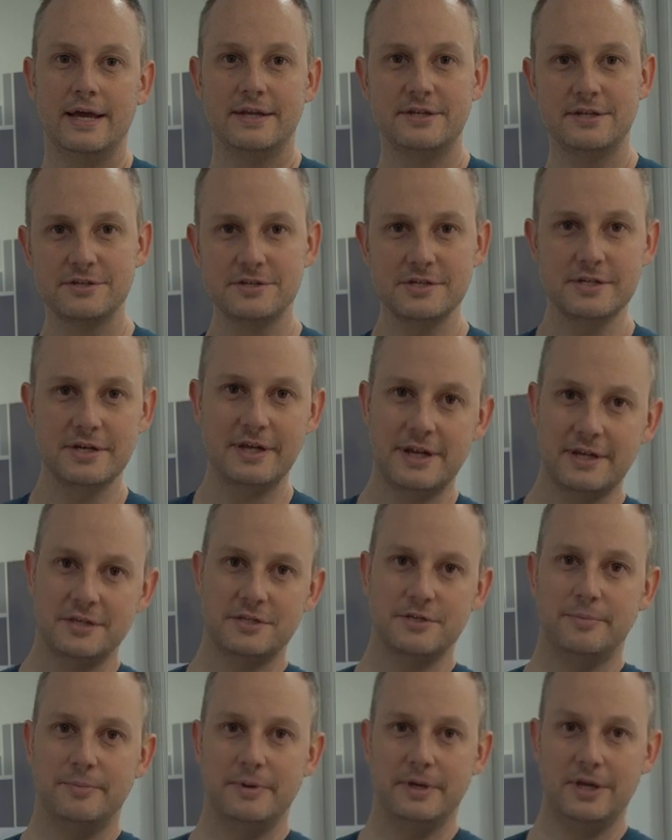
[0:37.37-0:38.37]
it doesn't need
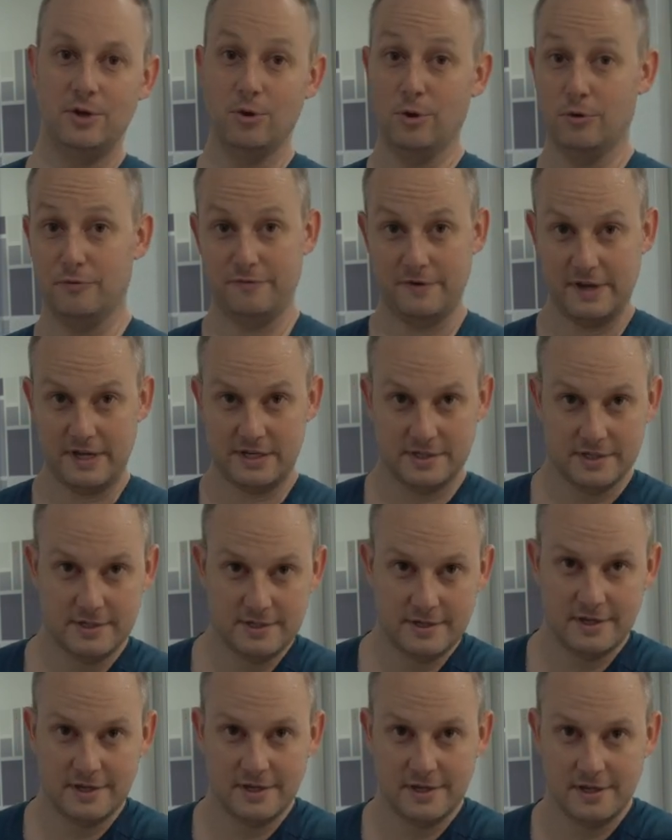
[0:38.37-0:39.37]
to be your fate.
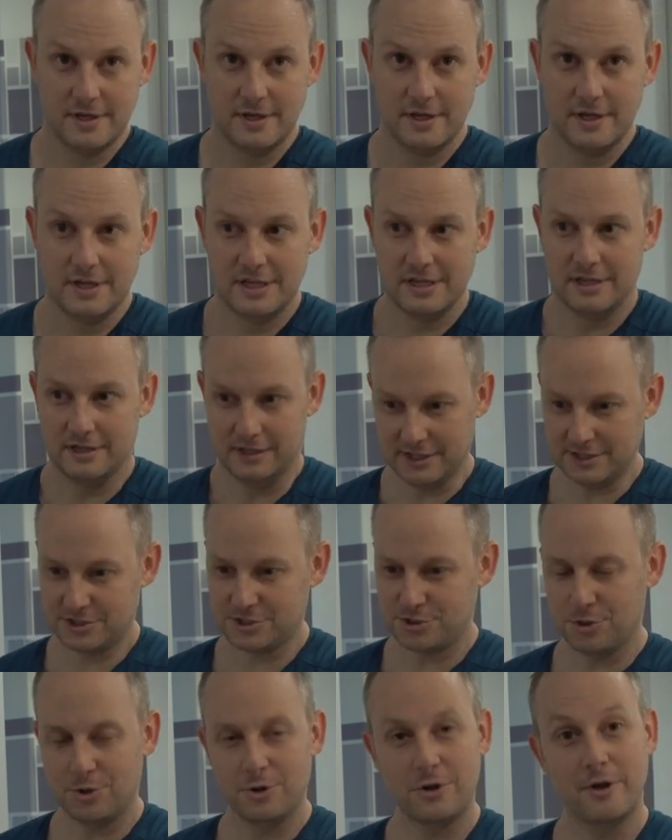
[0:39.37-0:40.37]
Let's
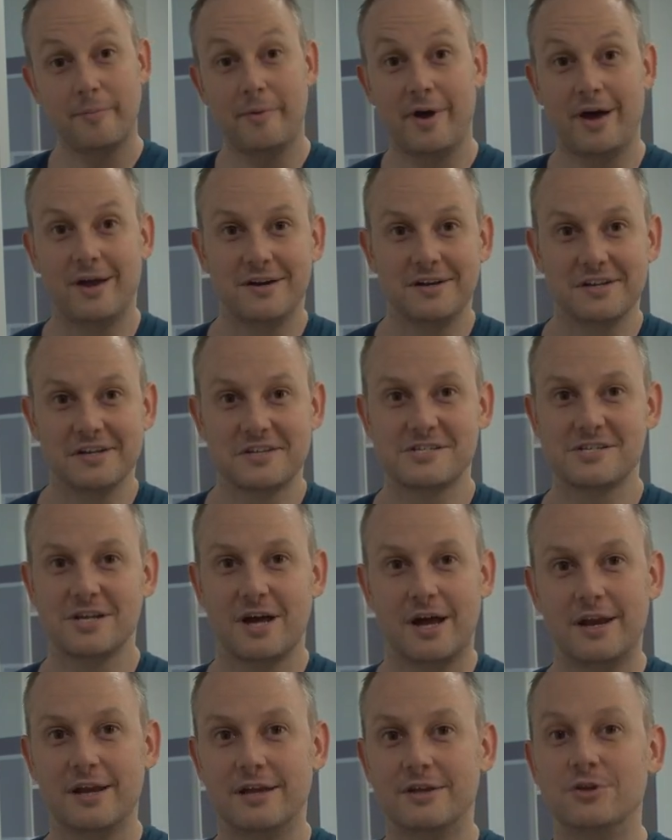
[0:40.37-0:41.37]
talk about an
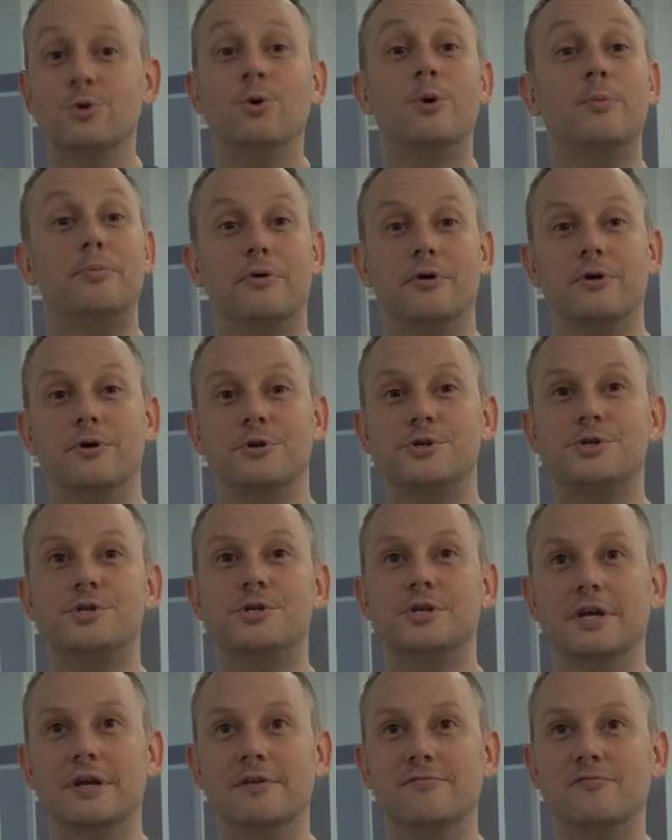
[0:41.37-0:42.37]
exciting new approach
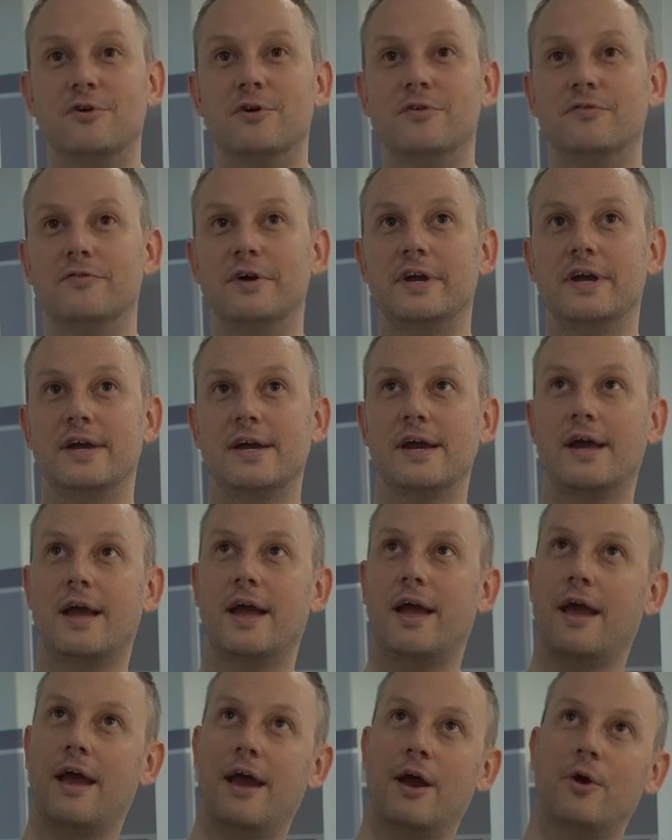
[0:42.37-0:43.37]
involving
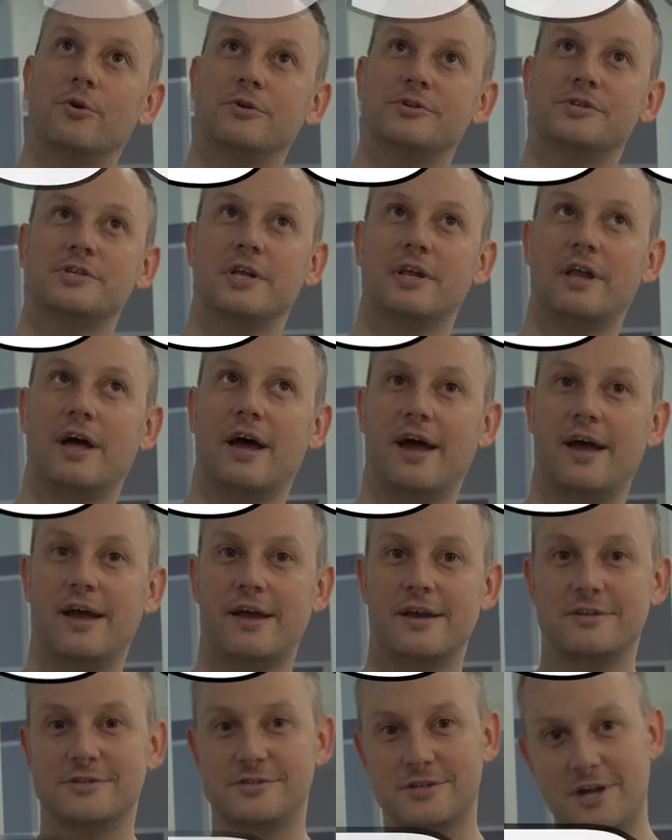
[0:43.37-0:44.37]

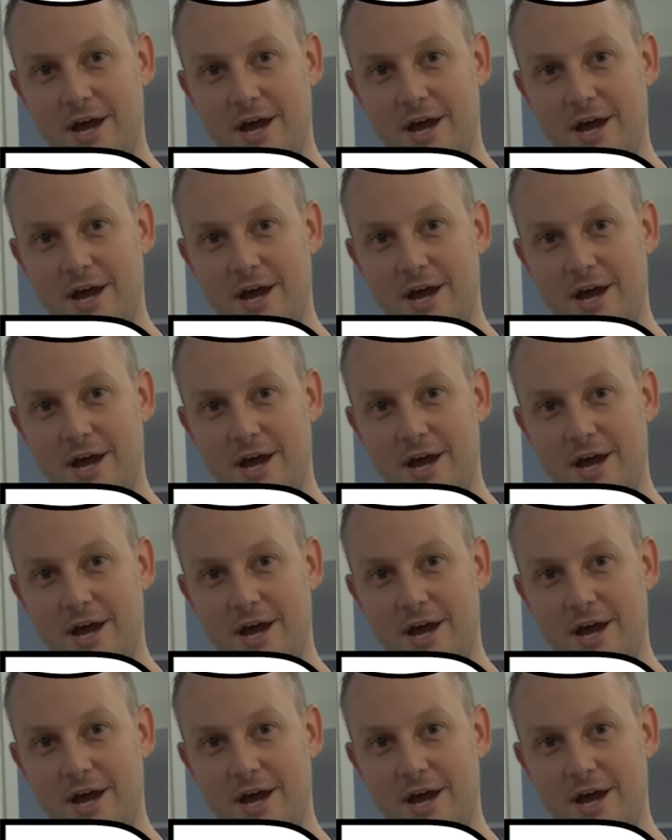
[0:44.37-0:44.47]
aerosolized